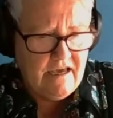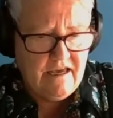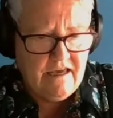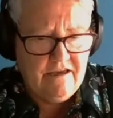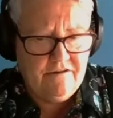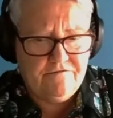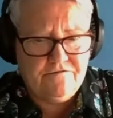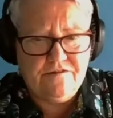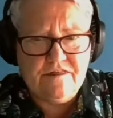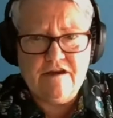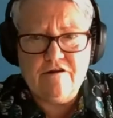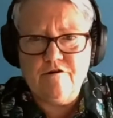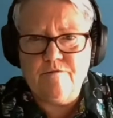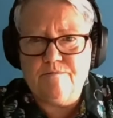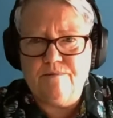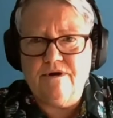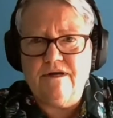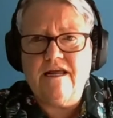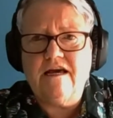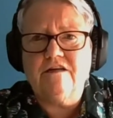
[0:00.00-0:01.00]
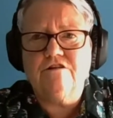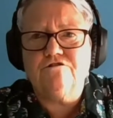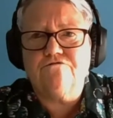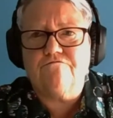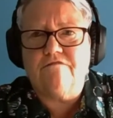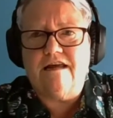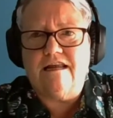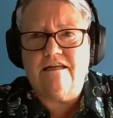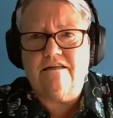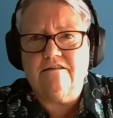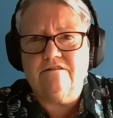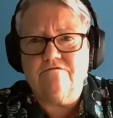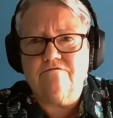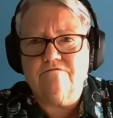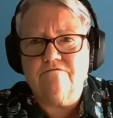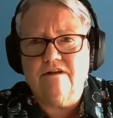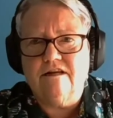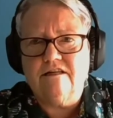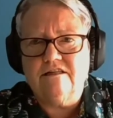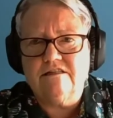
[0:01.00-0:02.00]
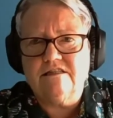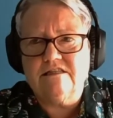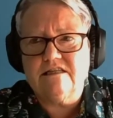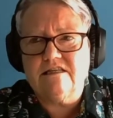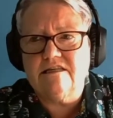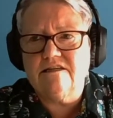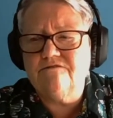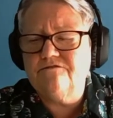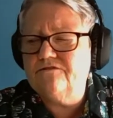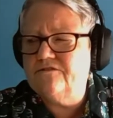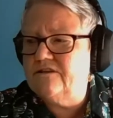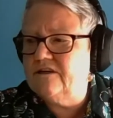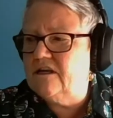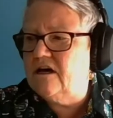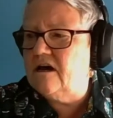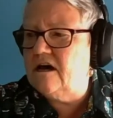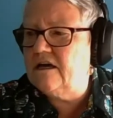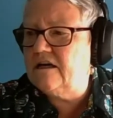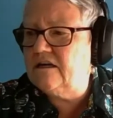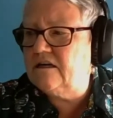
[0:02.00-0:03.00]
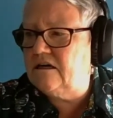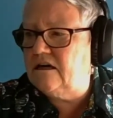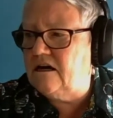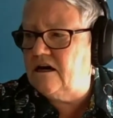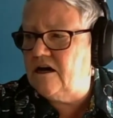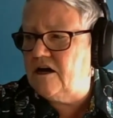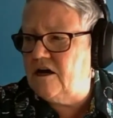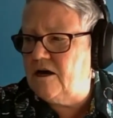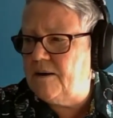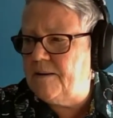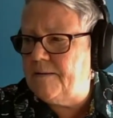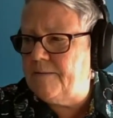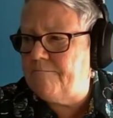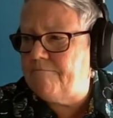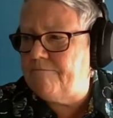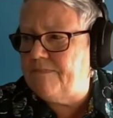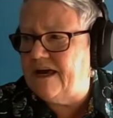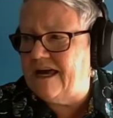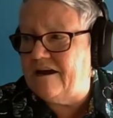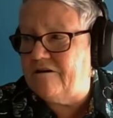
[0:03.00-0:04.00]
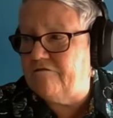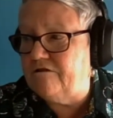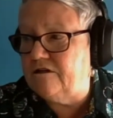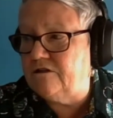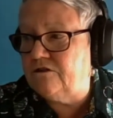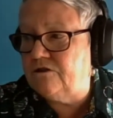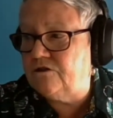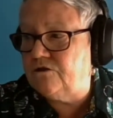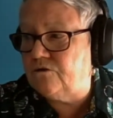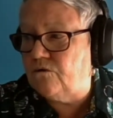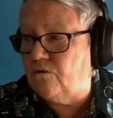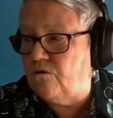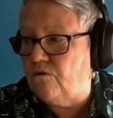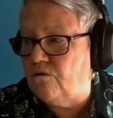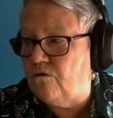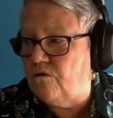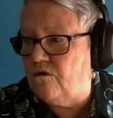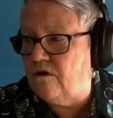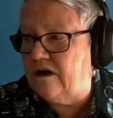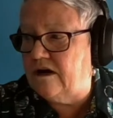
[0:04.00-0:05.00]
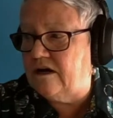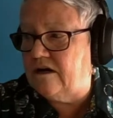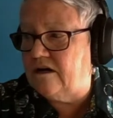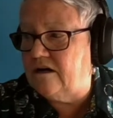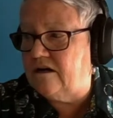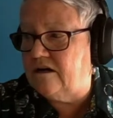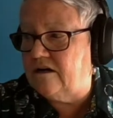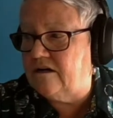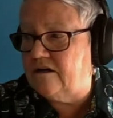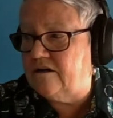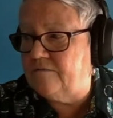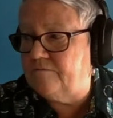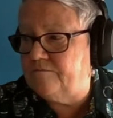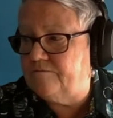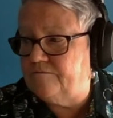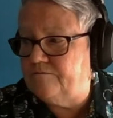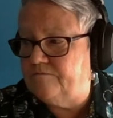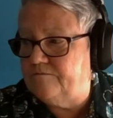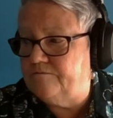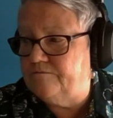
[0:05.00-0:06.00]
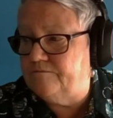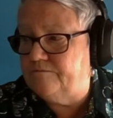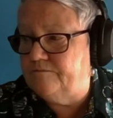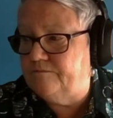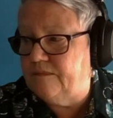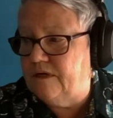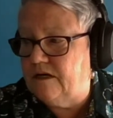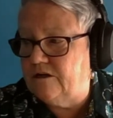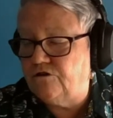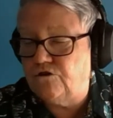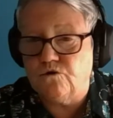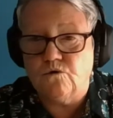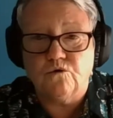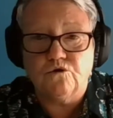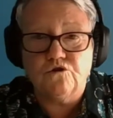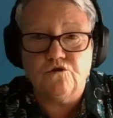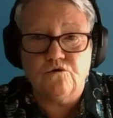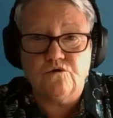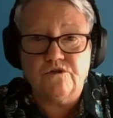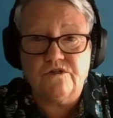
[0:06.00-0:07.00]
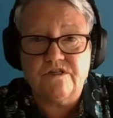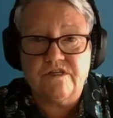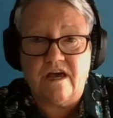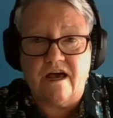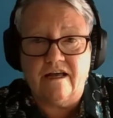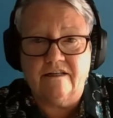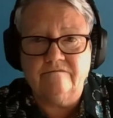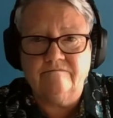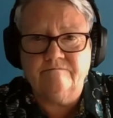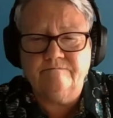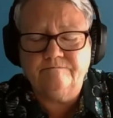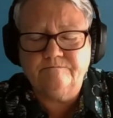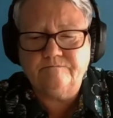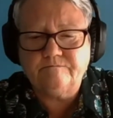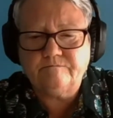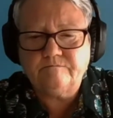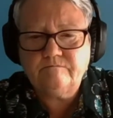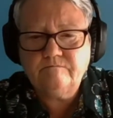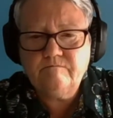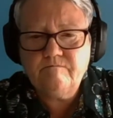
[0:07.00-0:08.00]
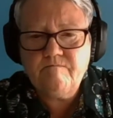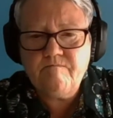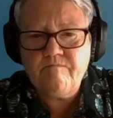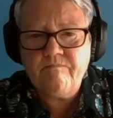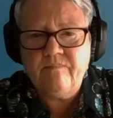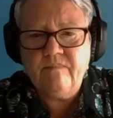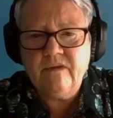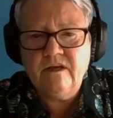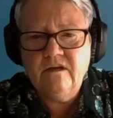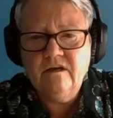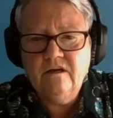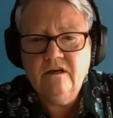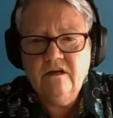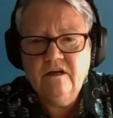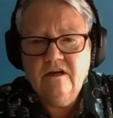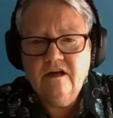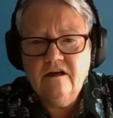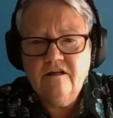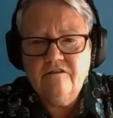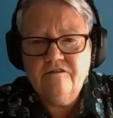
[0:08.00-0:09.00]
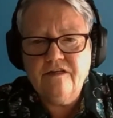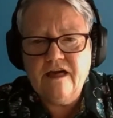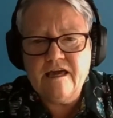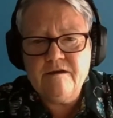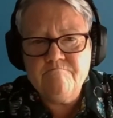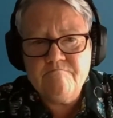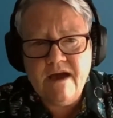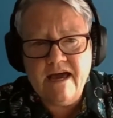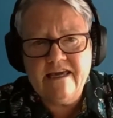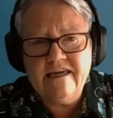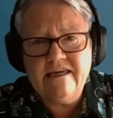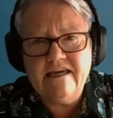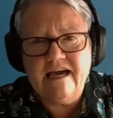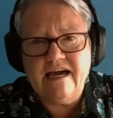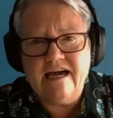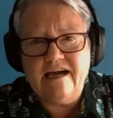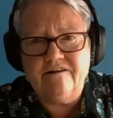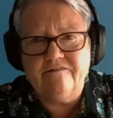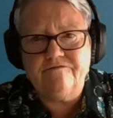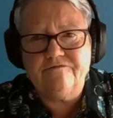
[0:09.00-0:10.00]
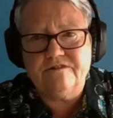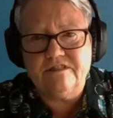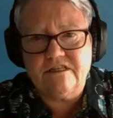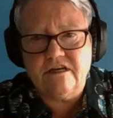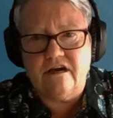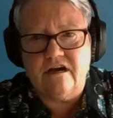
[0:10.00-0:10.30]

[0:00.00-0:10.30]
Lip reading: if they're a blood relative, like a parent or a daughter or son, they may have